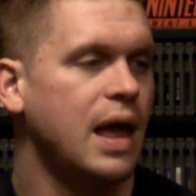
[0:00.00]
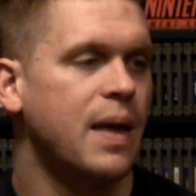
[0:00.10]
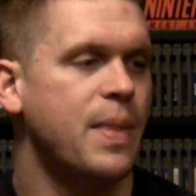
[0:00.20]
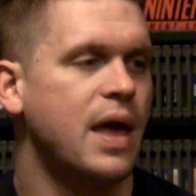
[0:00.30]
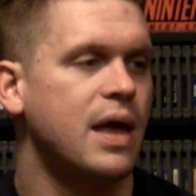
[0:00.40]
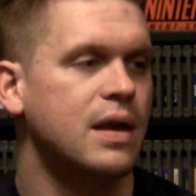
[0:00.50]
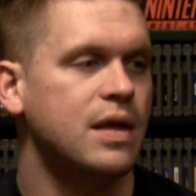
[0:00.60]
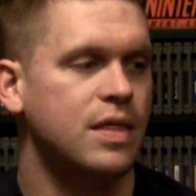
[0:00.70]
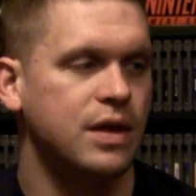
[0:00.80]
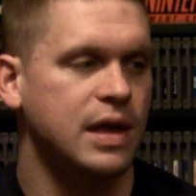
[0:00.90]
and then
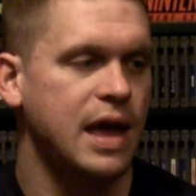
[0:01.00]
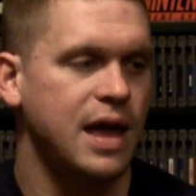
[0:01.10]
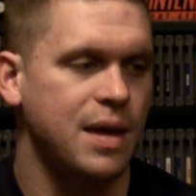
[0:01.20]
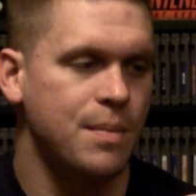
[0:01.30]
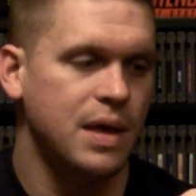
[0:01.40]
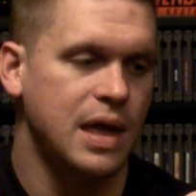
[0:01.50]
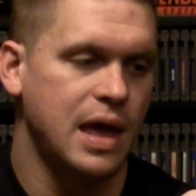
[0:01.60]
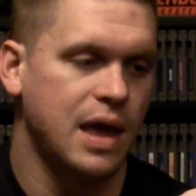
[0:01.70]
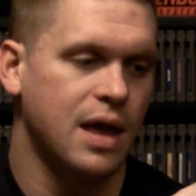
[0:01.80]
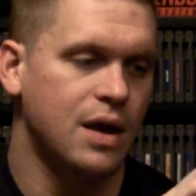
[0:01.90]
the game,
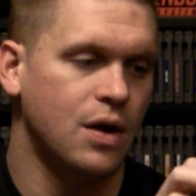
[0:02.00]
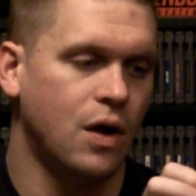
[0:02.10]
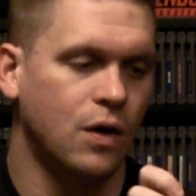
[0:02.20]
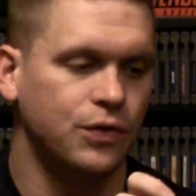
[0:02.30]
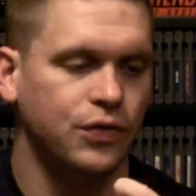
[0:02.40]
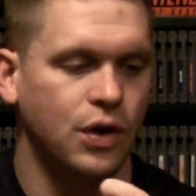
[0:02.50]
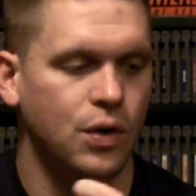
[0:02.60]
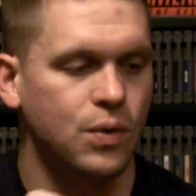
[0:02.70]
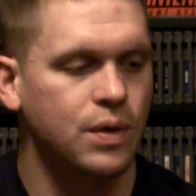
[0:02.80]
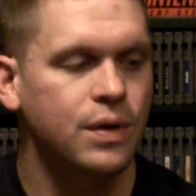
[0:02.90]
and
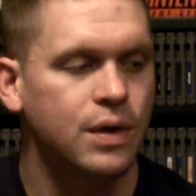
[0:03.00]
also